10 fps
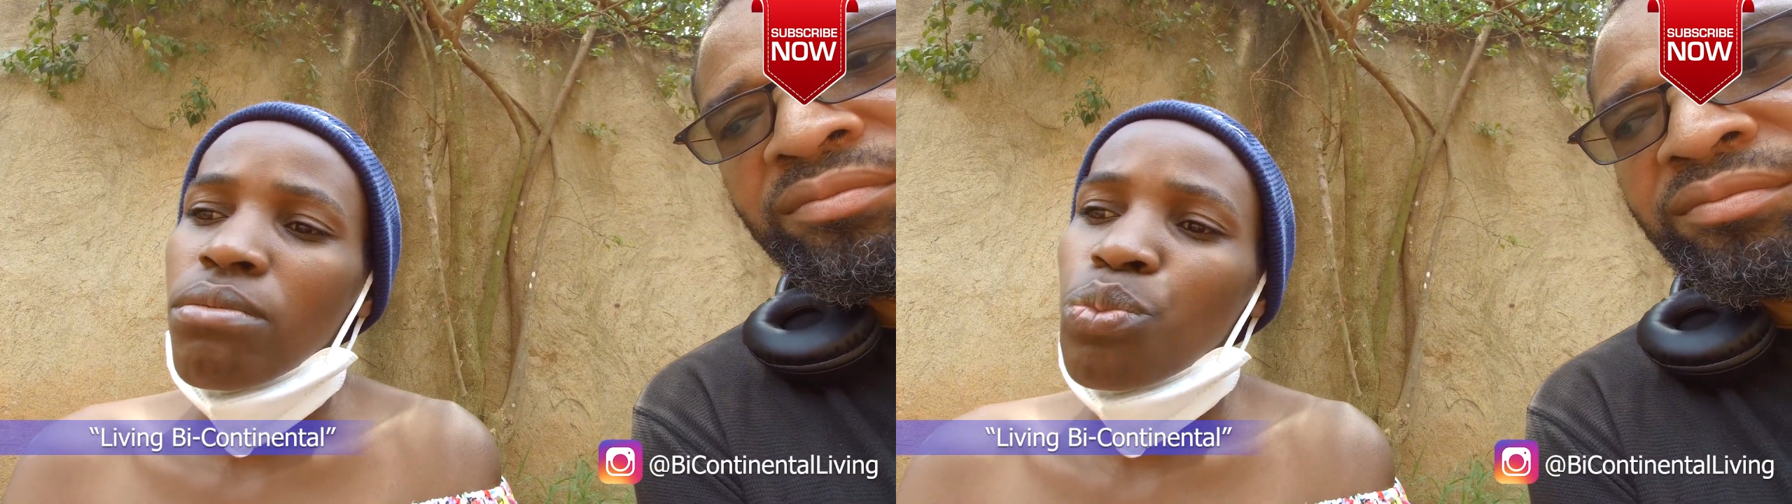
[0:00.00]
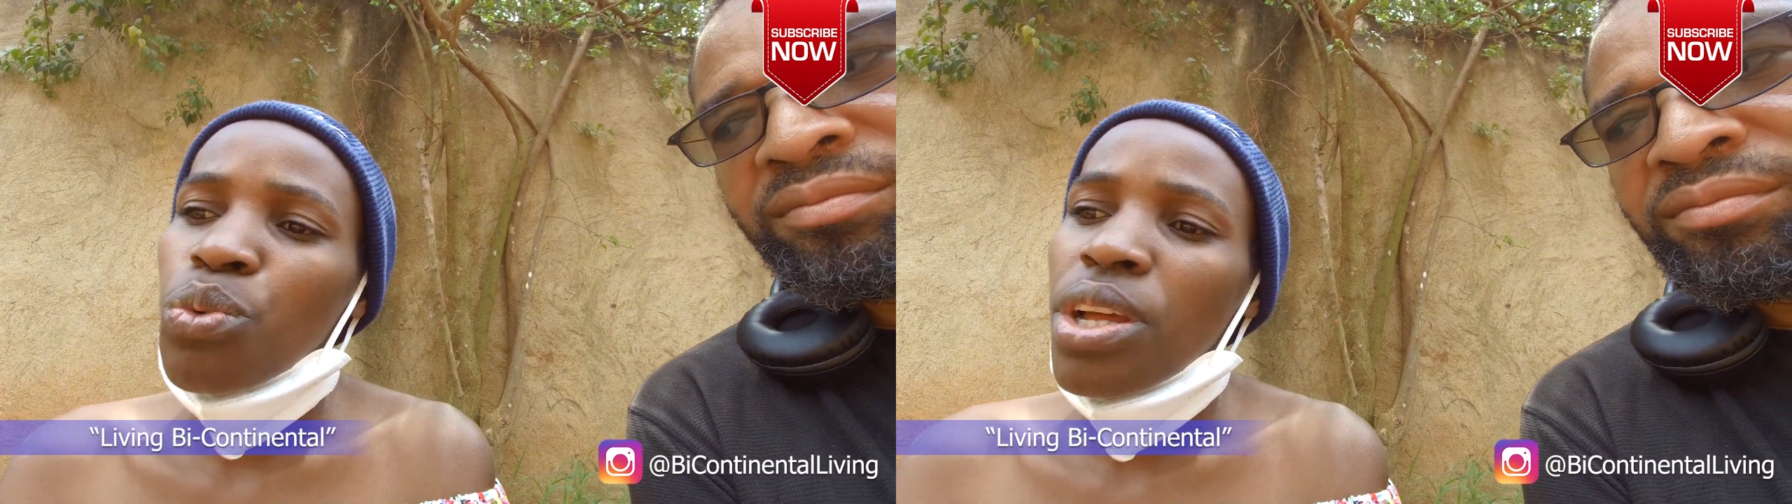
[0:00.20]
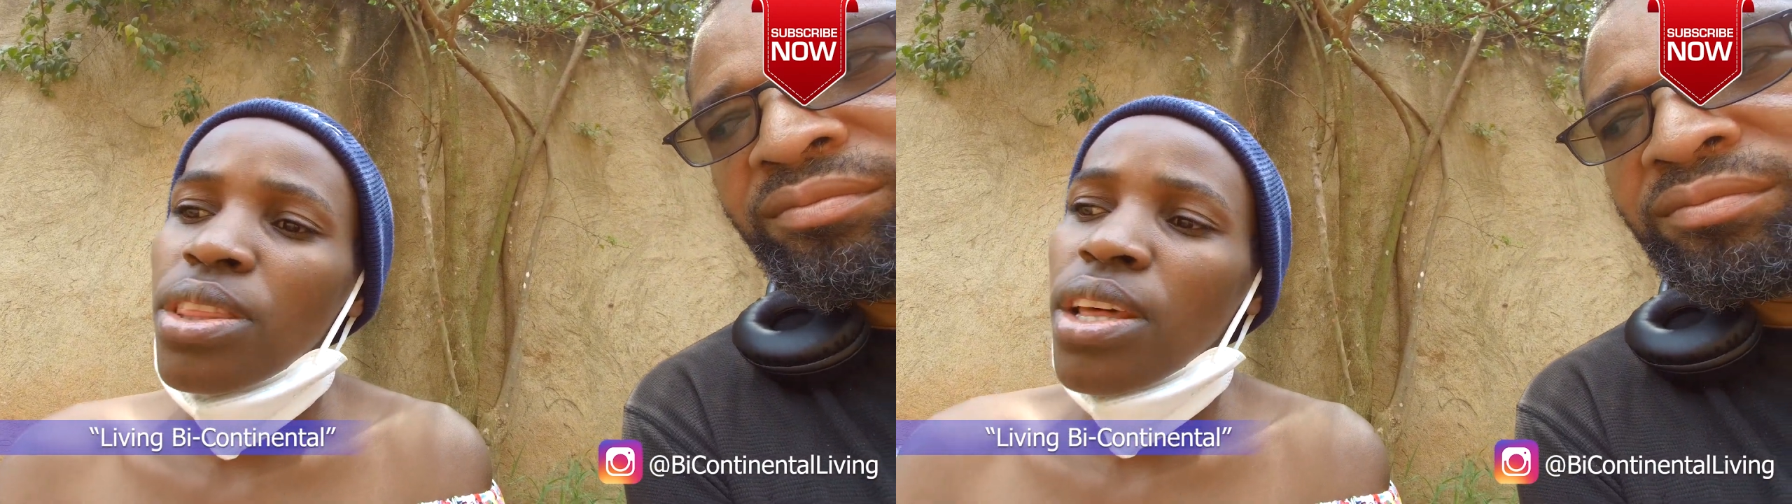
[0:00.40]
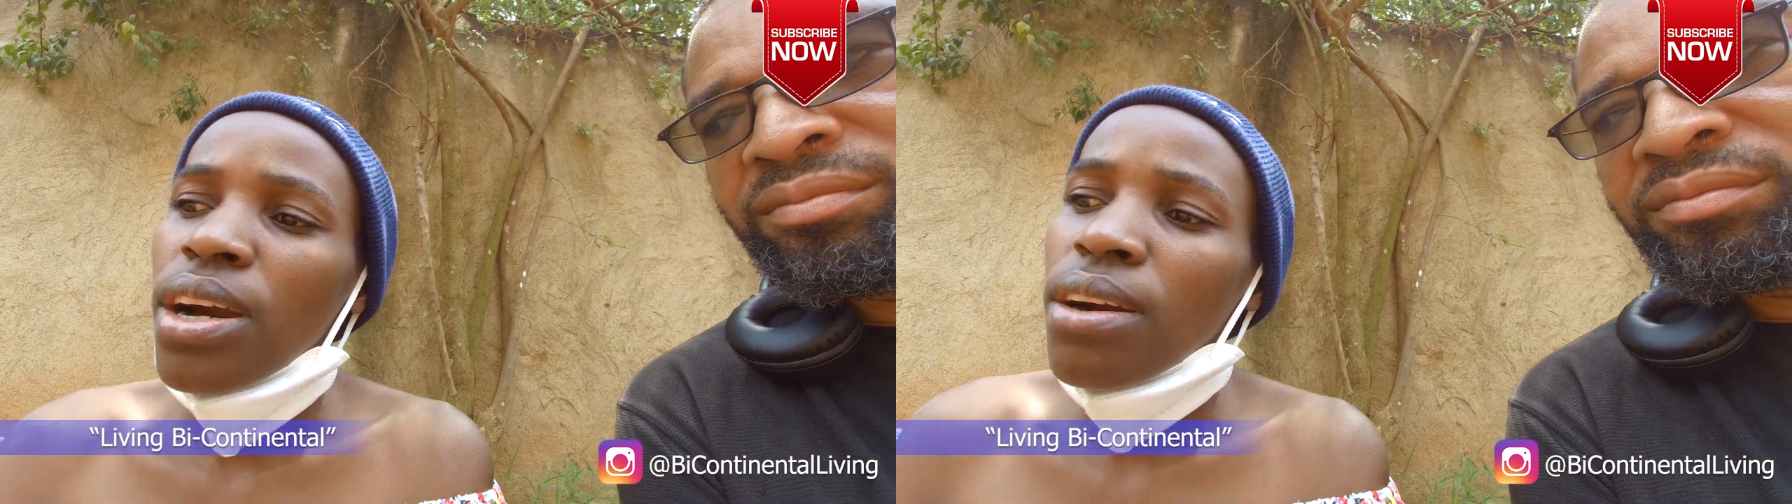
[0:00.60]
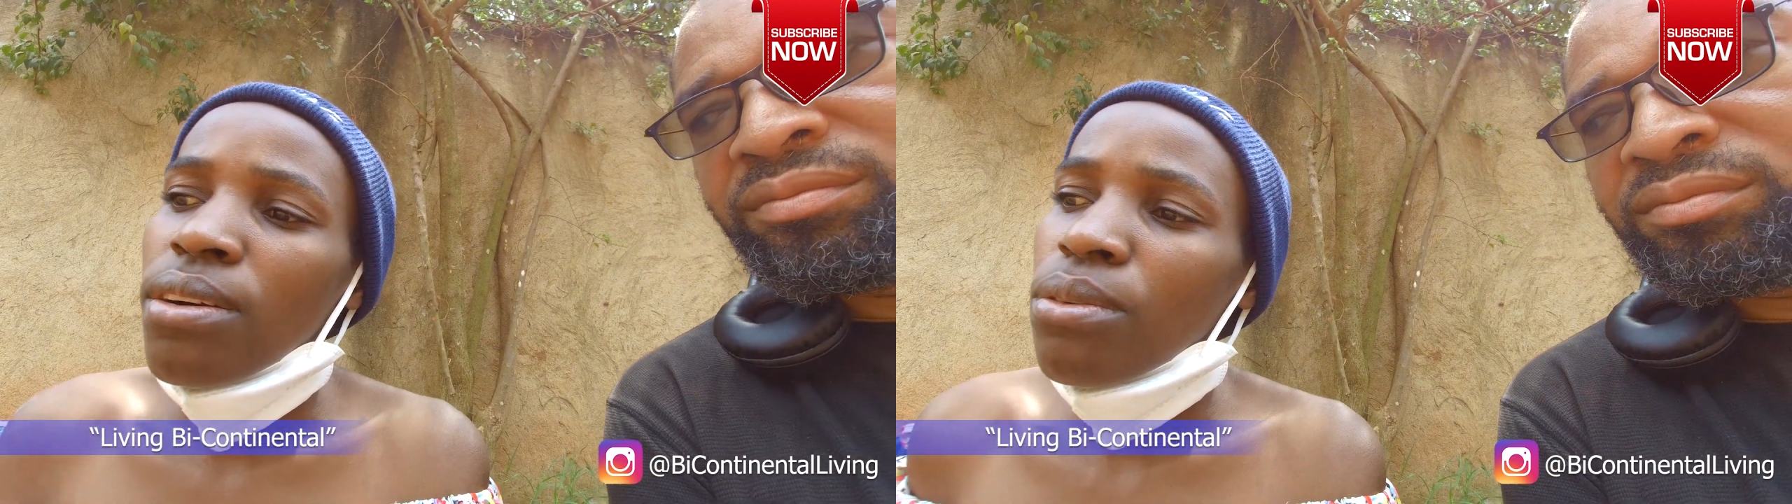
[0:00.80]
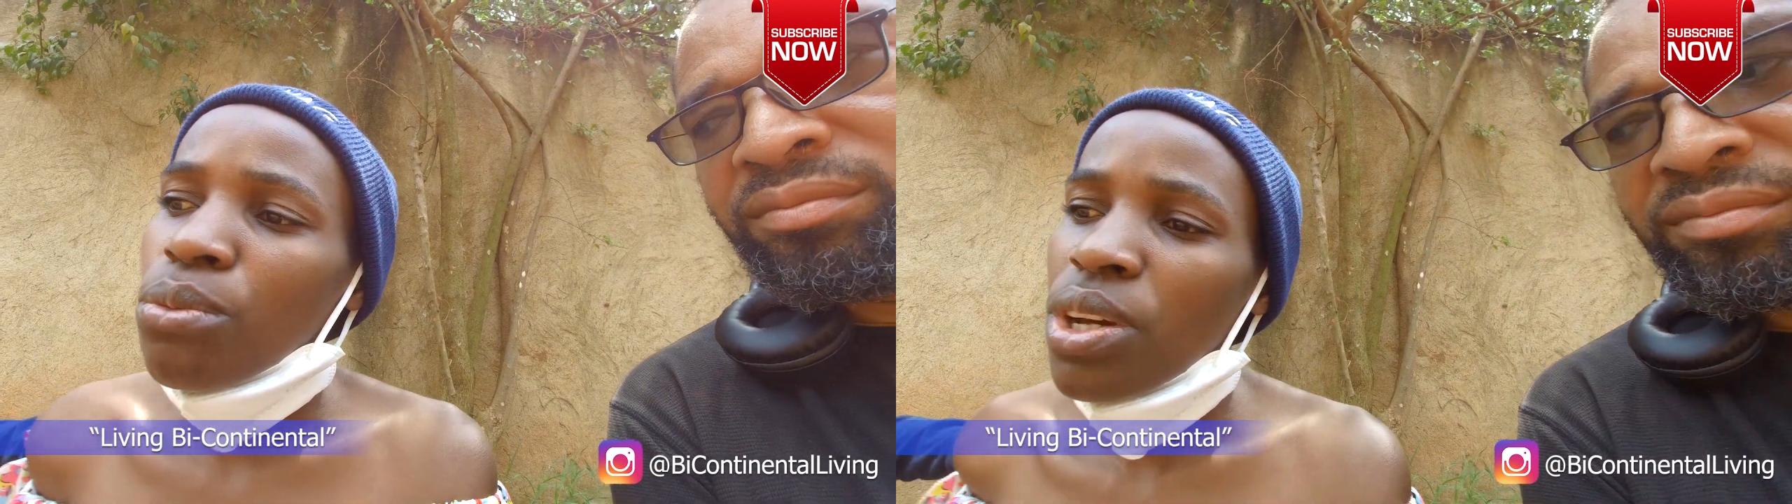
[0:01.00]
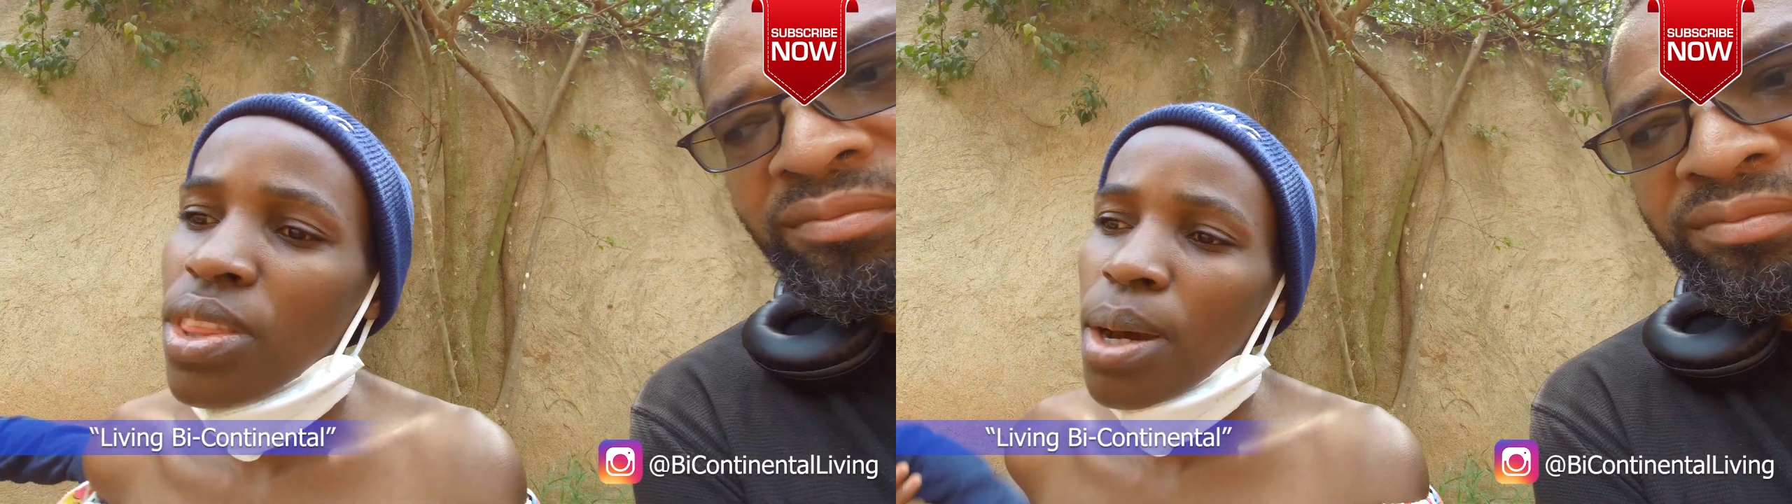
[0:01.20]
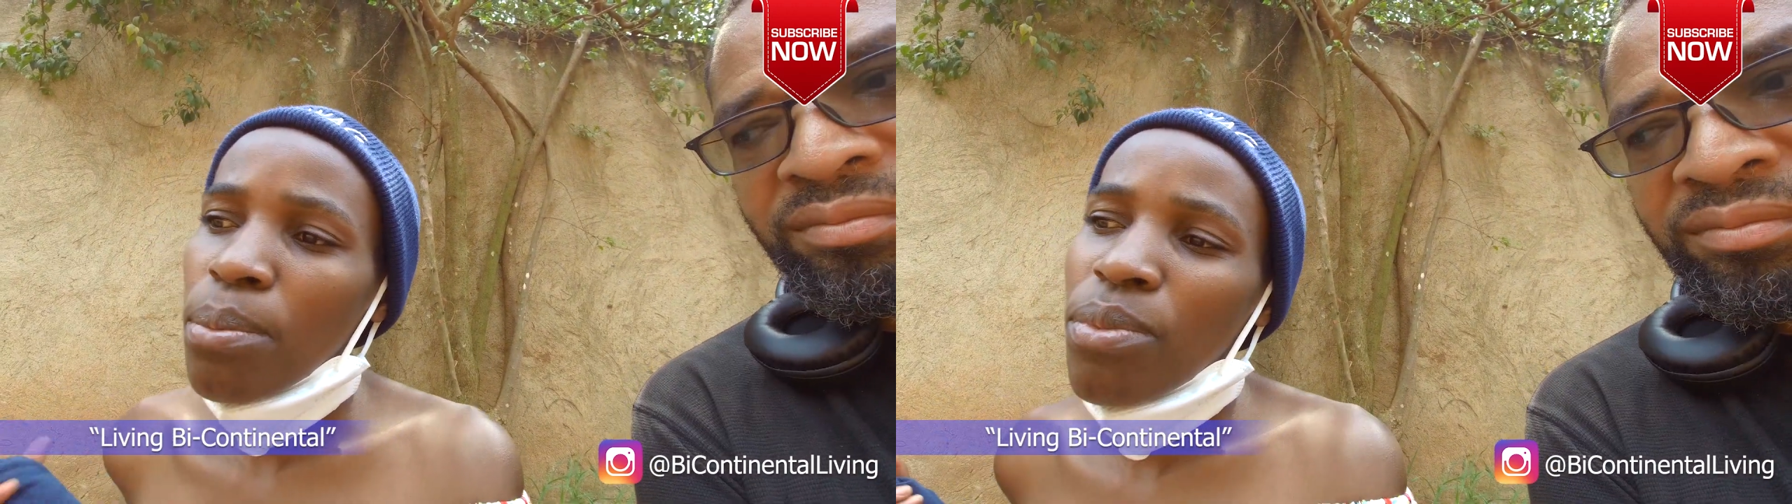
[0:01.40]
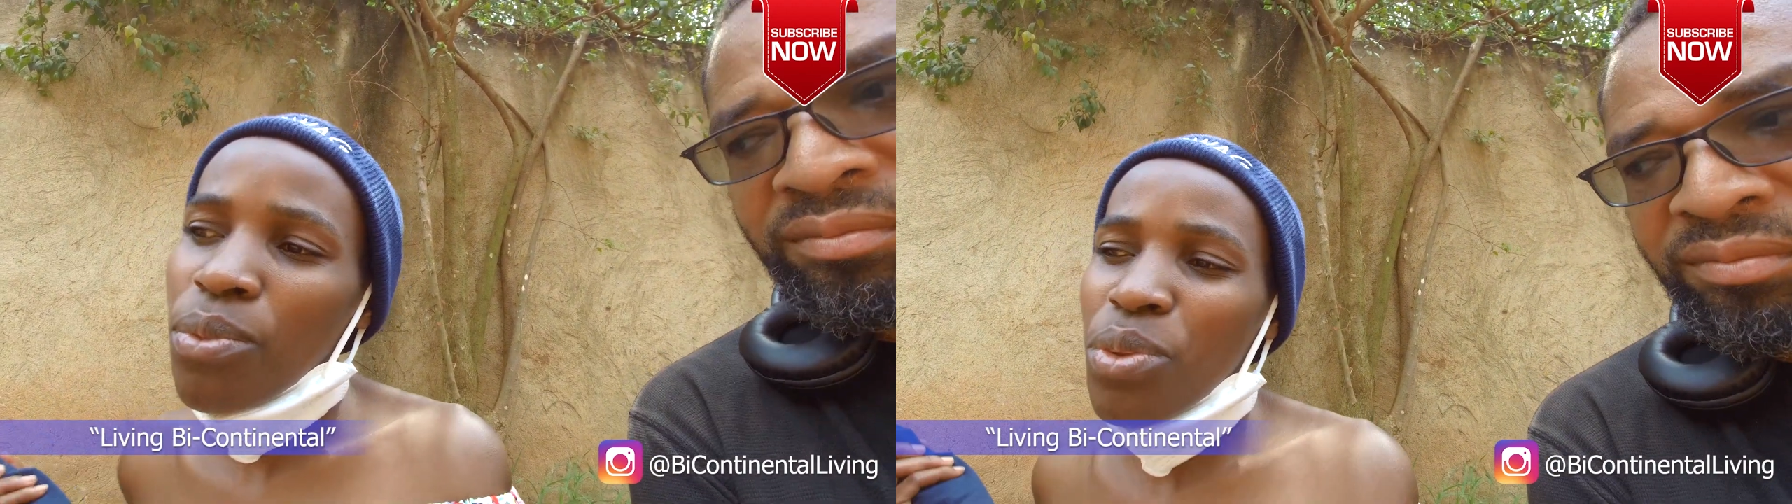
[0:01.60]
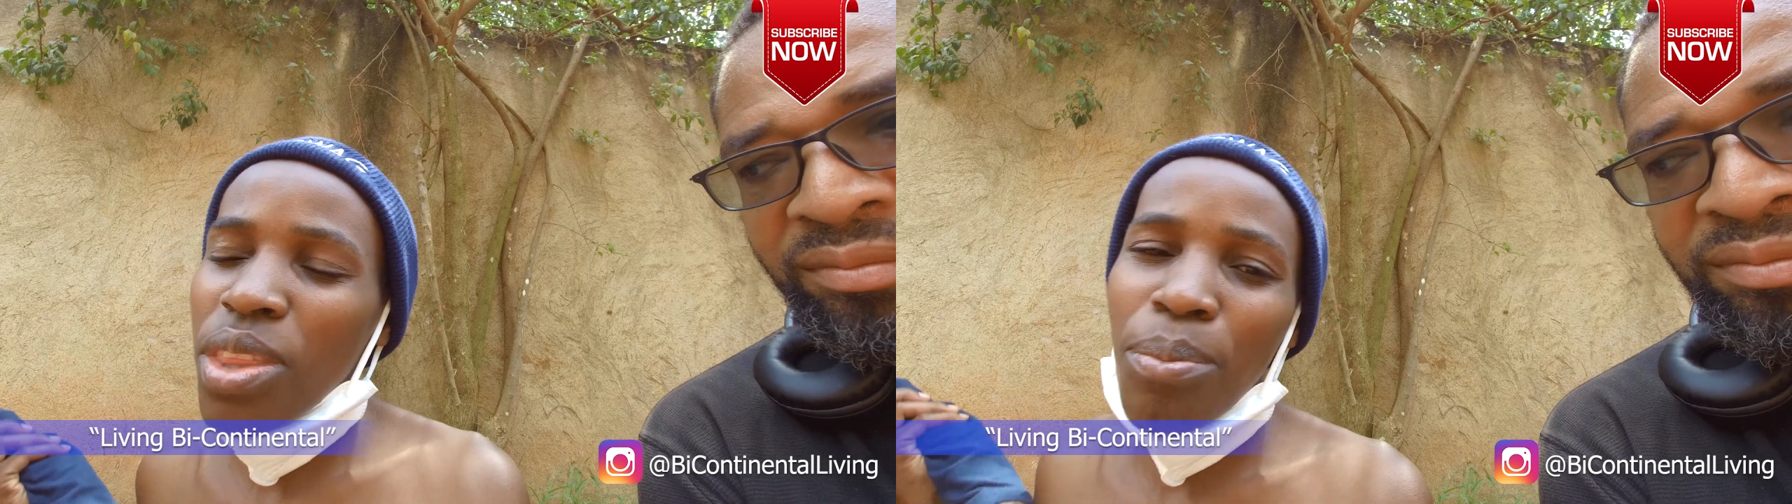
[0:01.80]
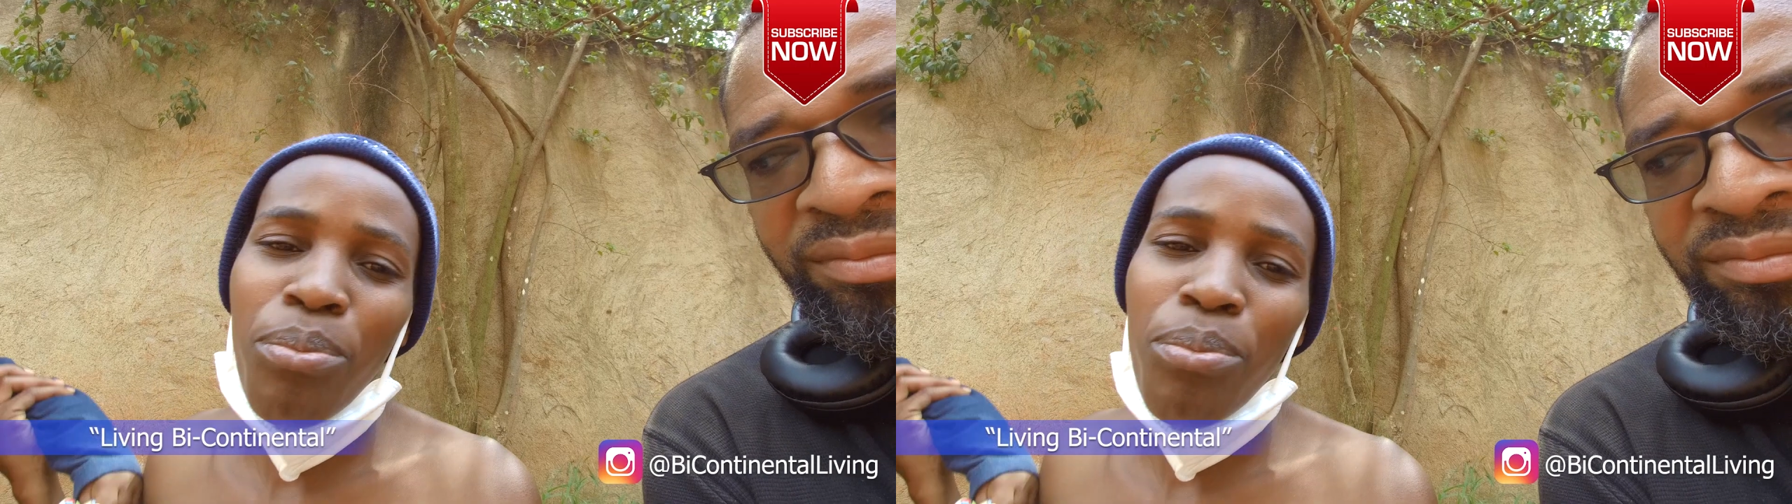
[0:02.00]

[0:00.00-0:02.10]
when the